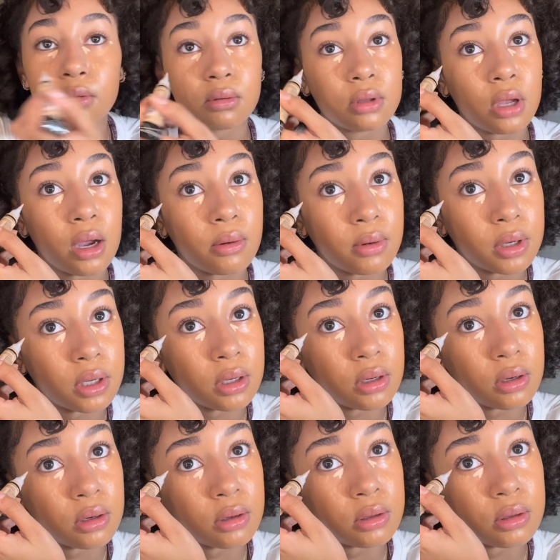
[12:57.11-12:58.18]
dot right
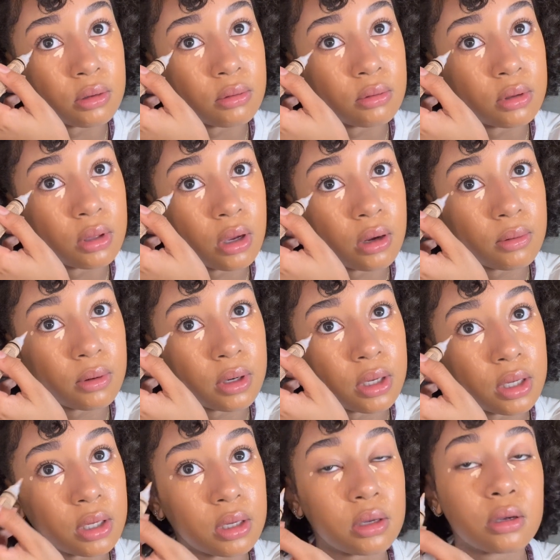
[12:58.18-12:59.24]
here, a little dot right
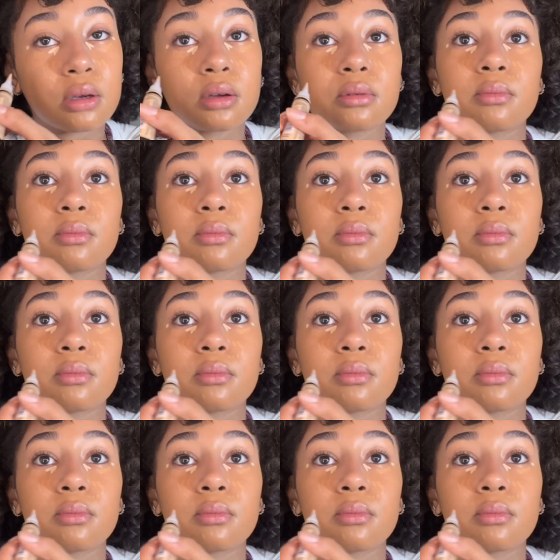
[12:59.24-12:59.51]
here.